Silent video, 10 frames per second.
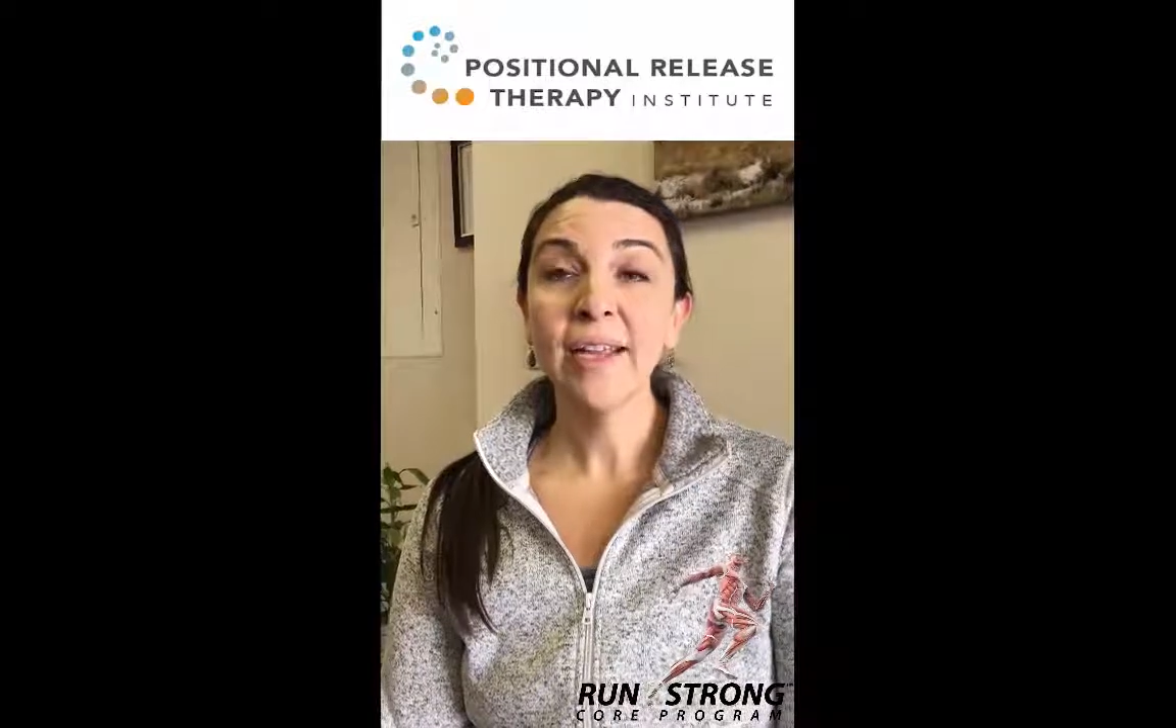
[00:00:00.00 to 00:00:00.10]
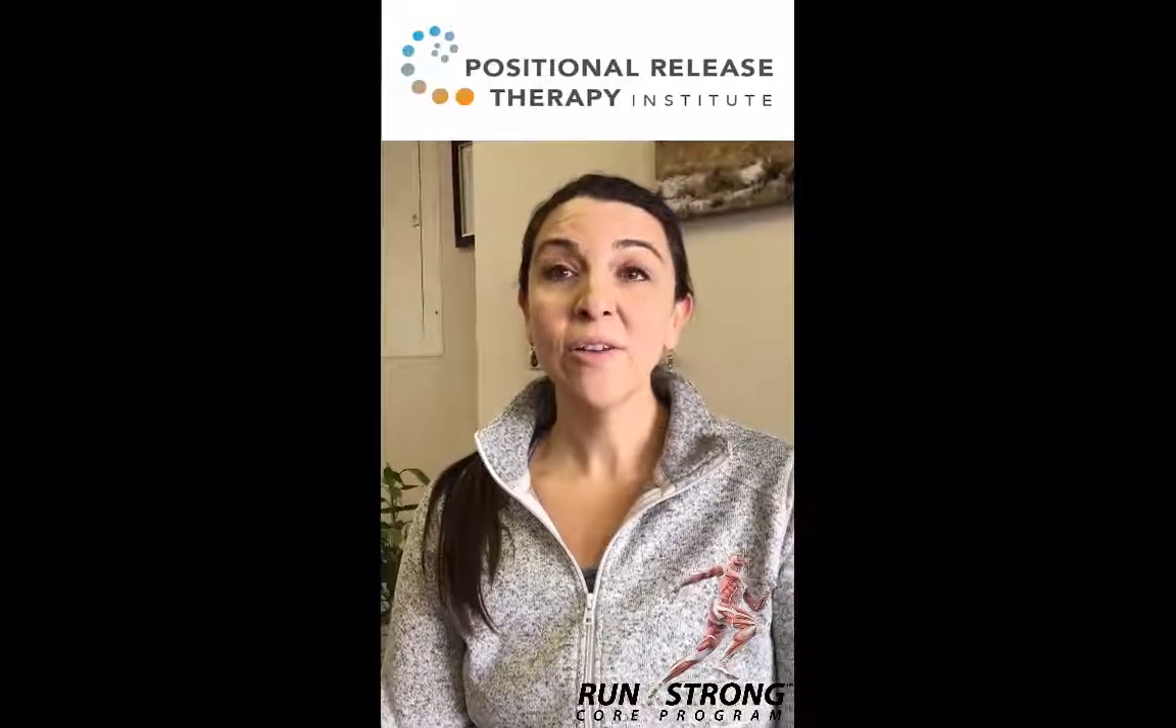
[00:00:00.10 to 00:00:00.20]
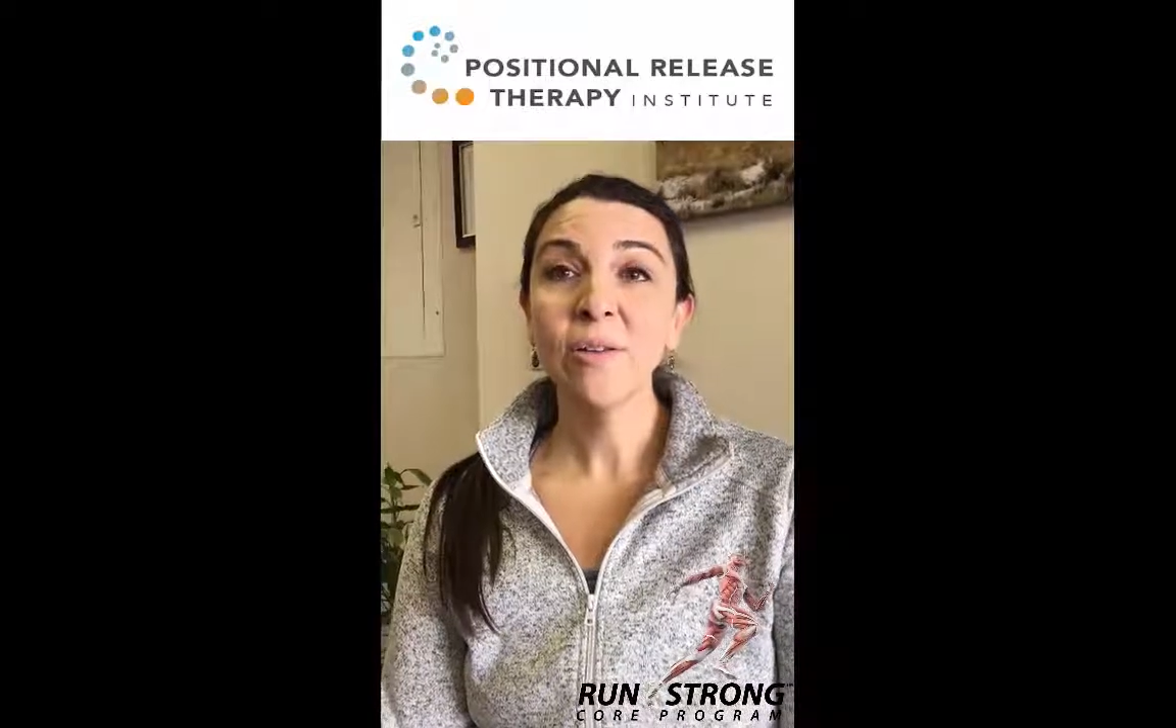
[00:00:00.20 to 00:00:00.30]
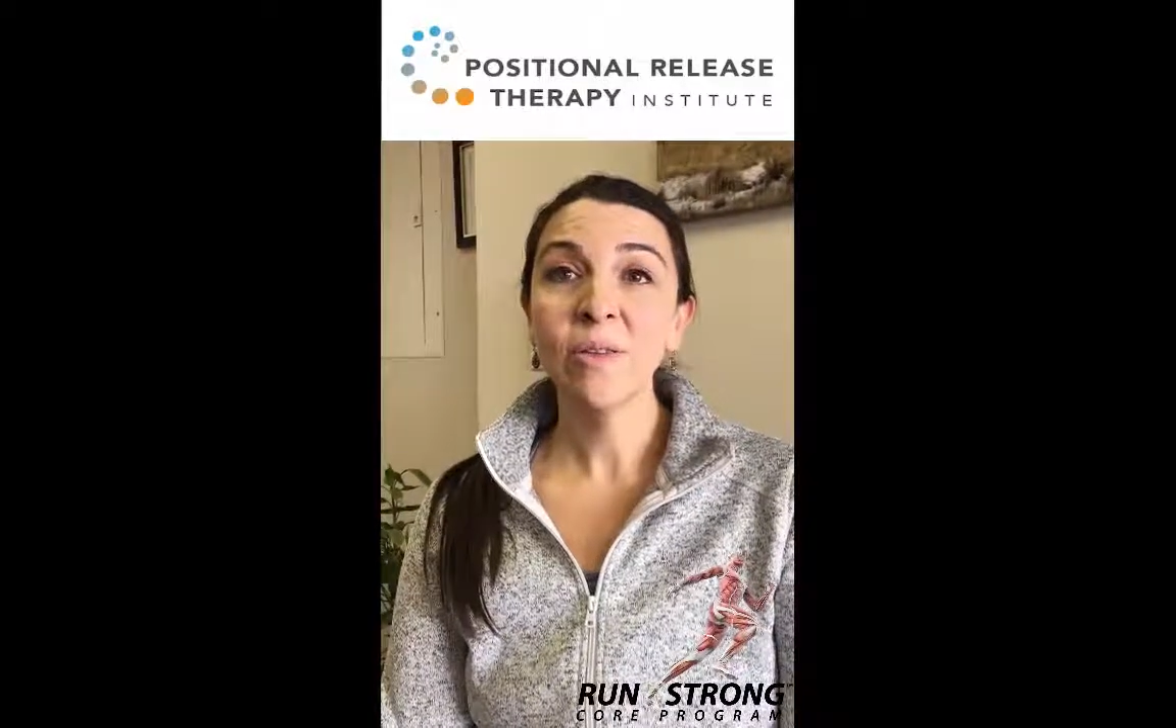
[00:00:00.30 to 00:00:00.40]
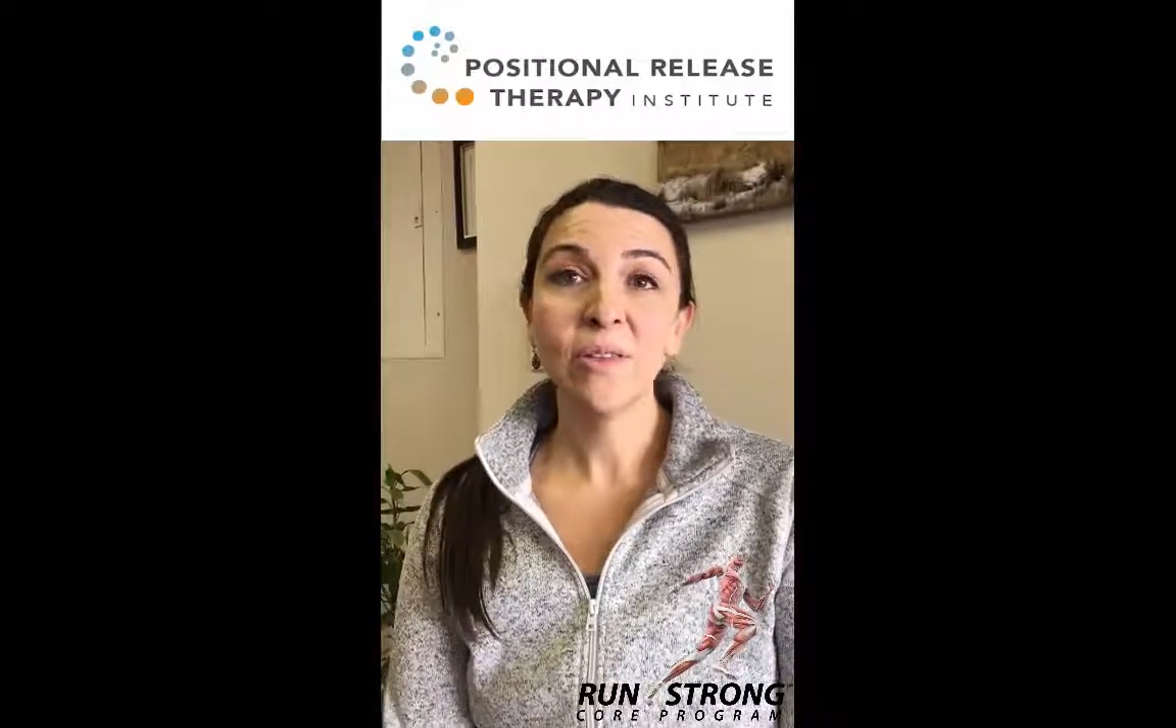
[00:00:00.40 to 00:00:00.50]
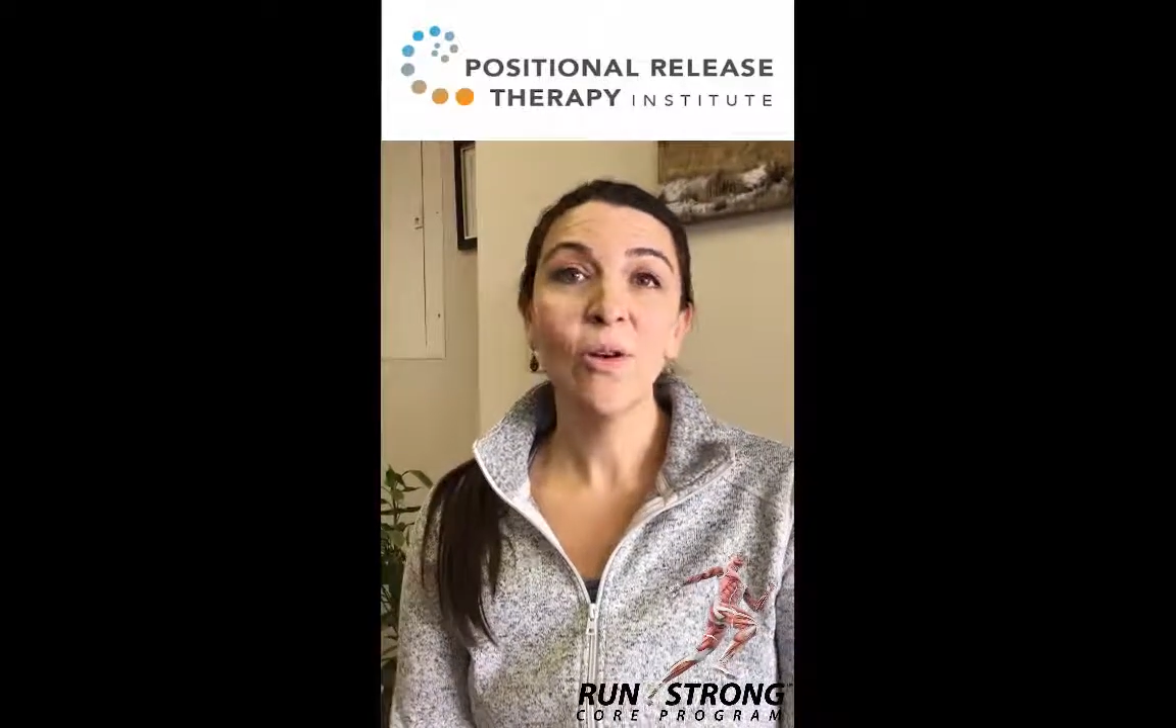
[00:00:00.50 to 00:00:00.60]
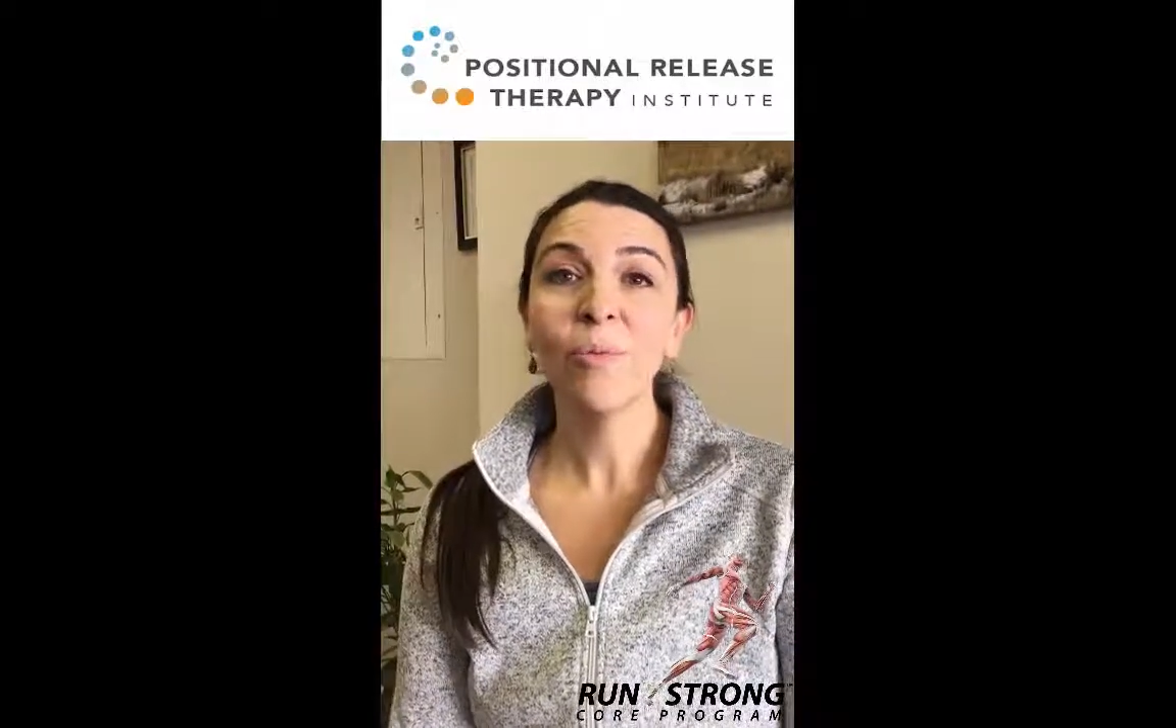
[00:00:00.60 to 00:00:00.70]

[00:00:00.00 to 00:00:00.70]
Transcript: I know that the